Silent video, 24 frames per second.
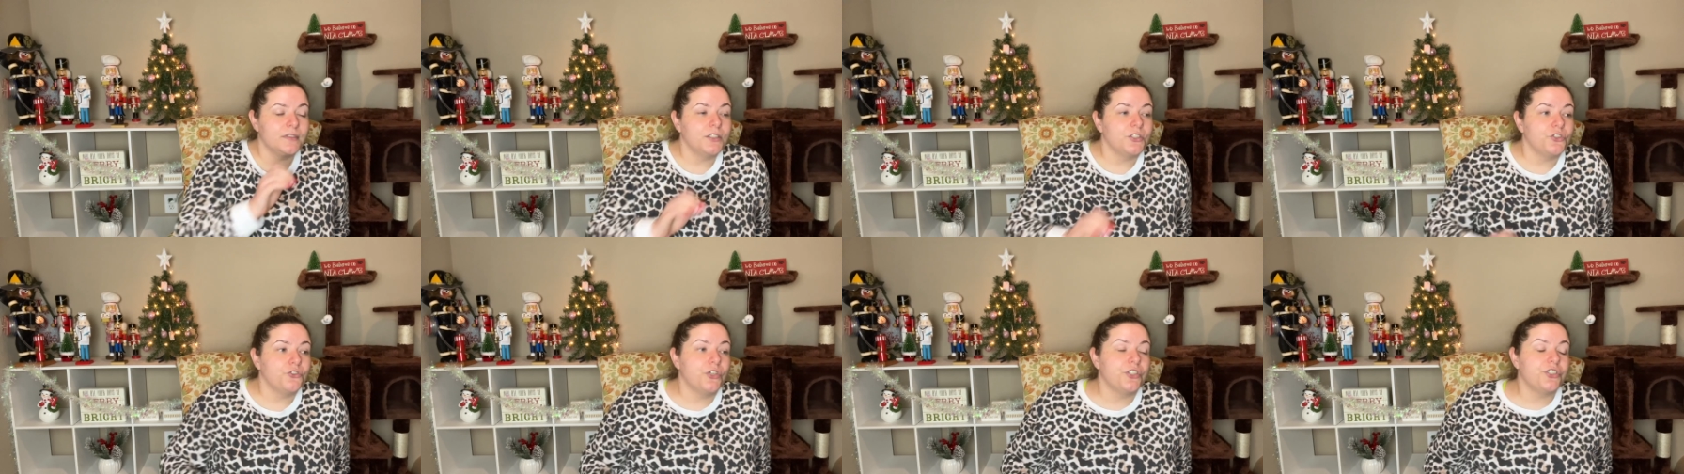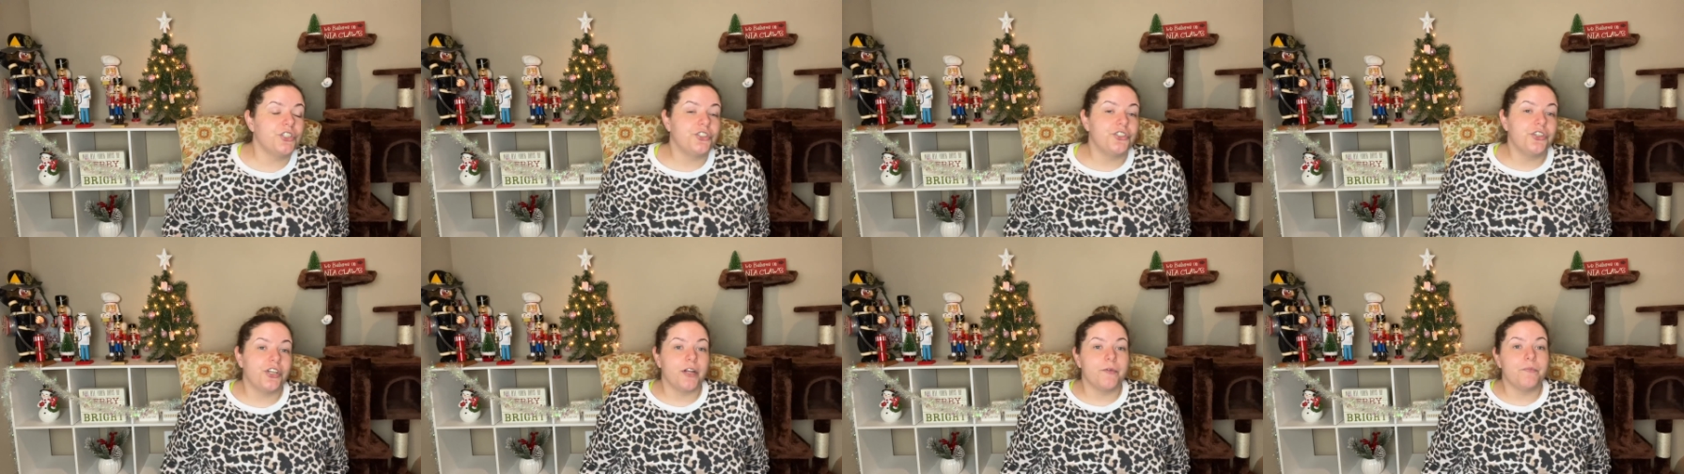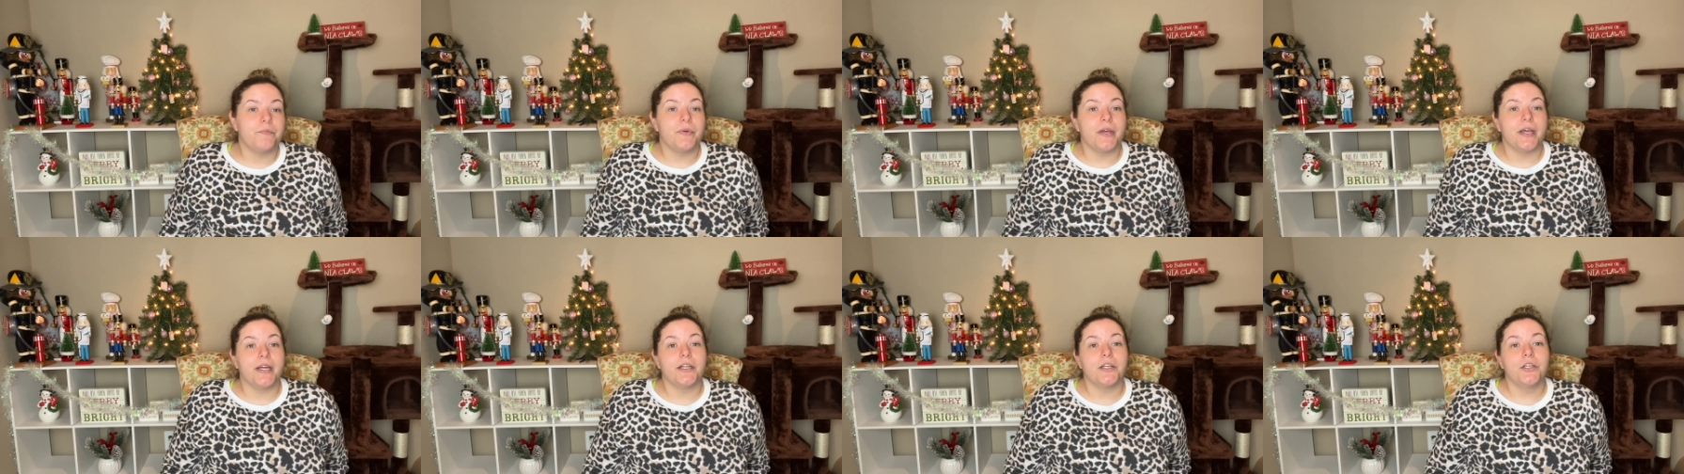Trisha should have
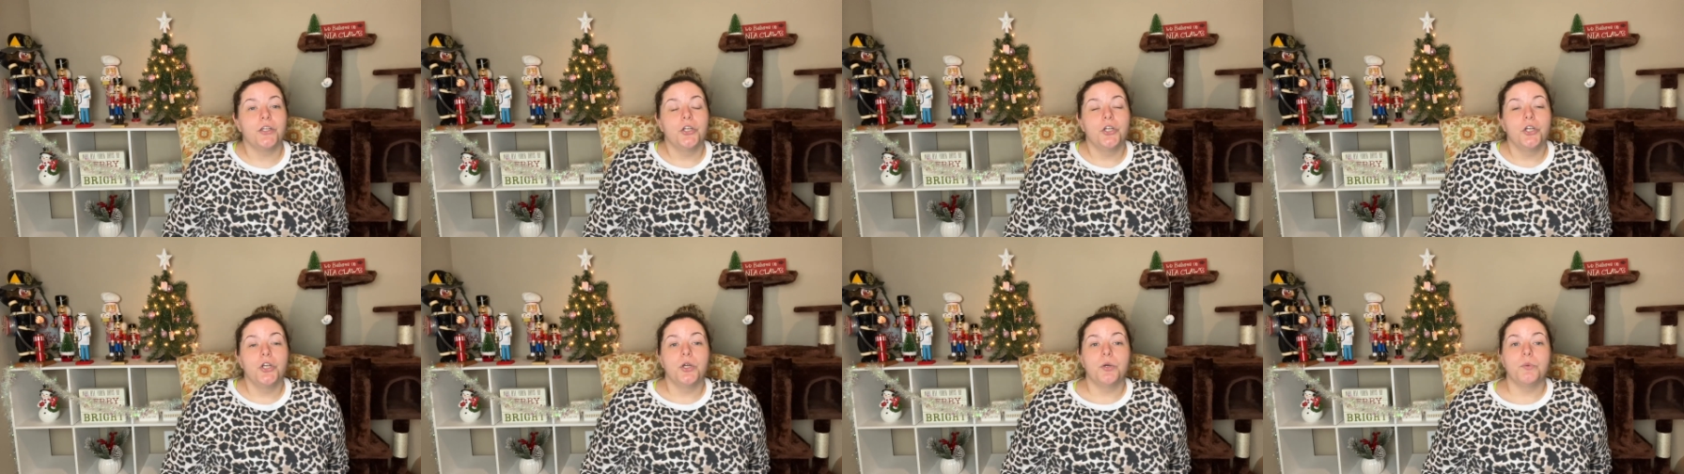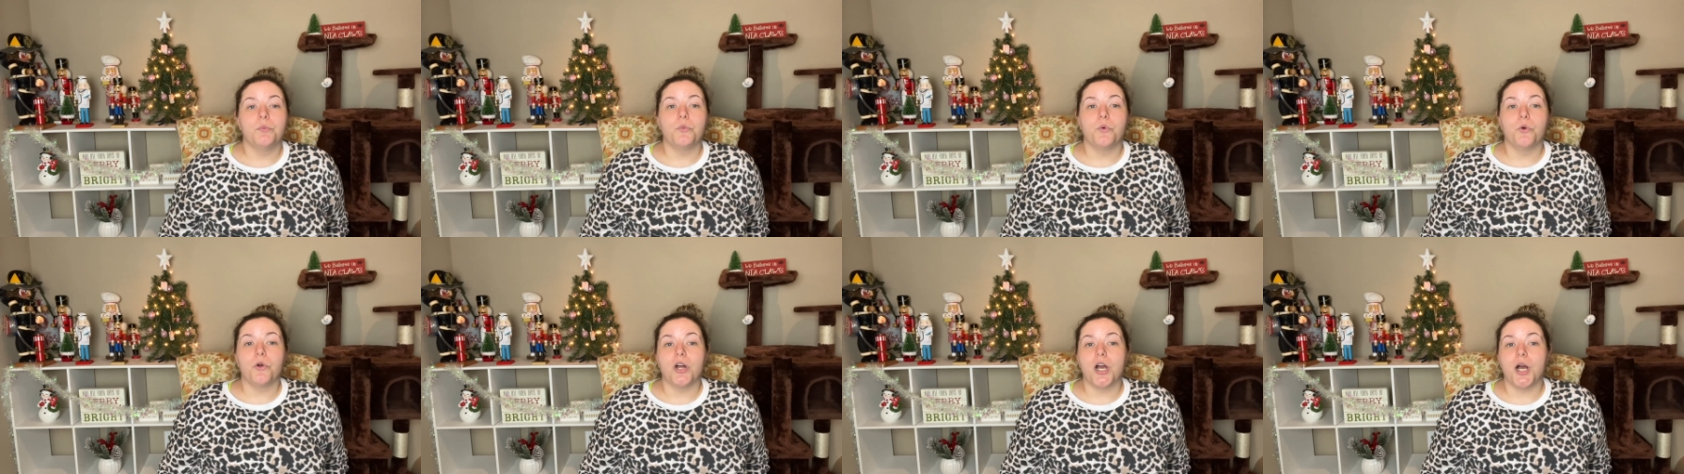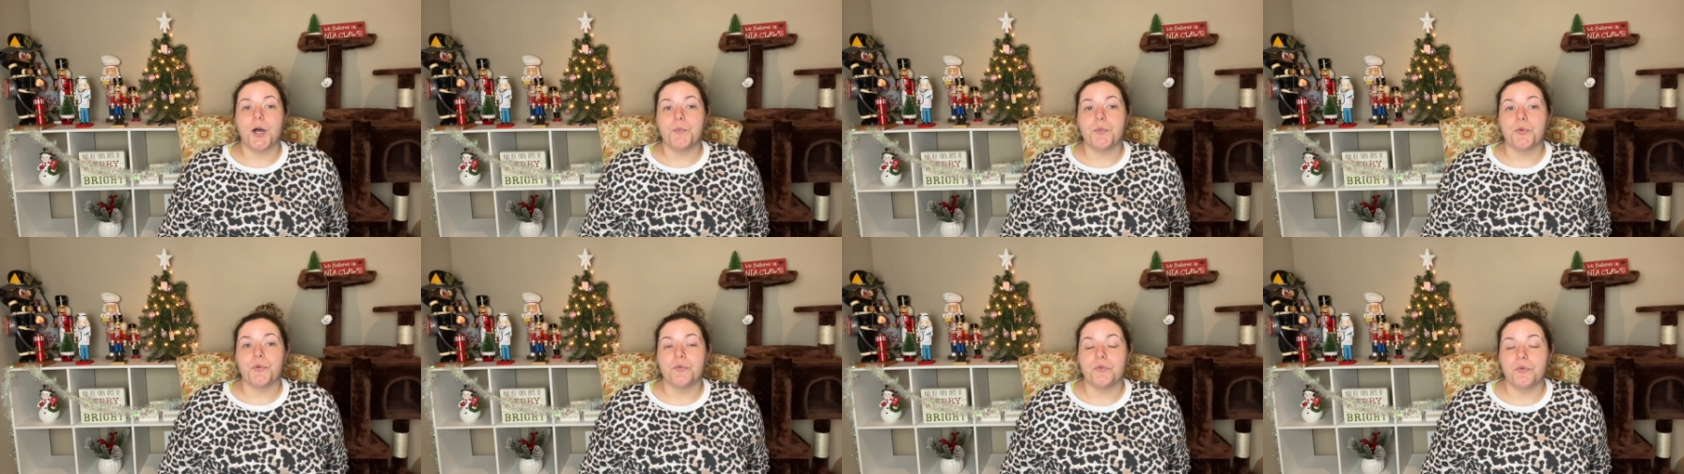been more
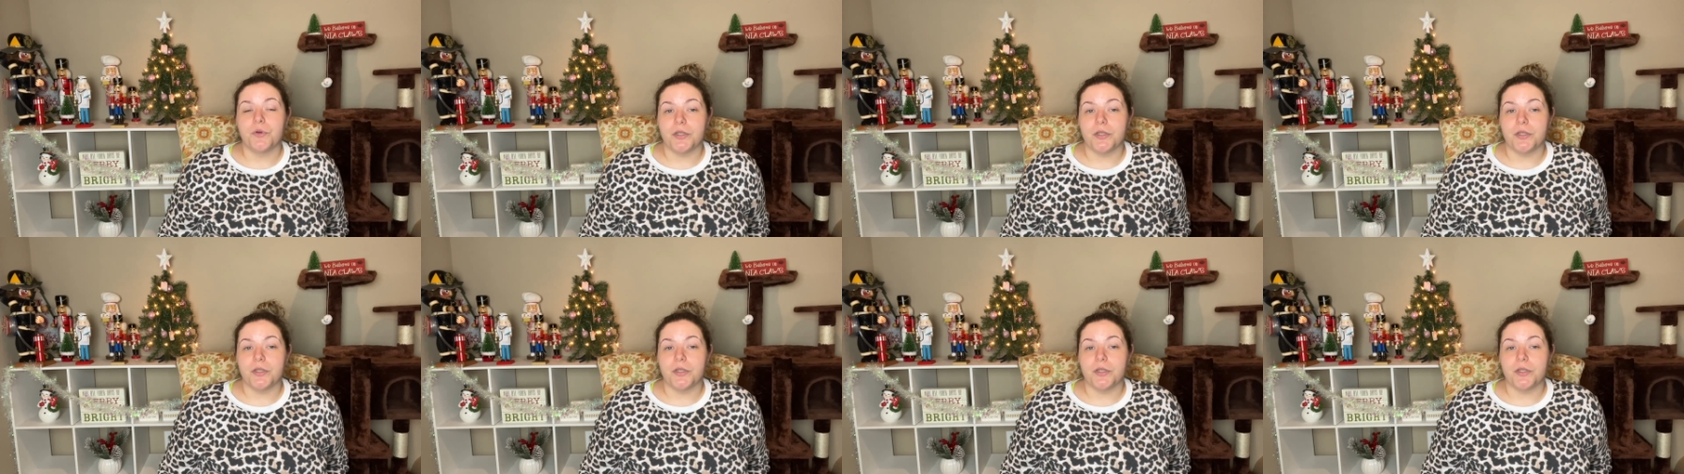up,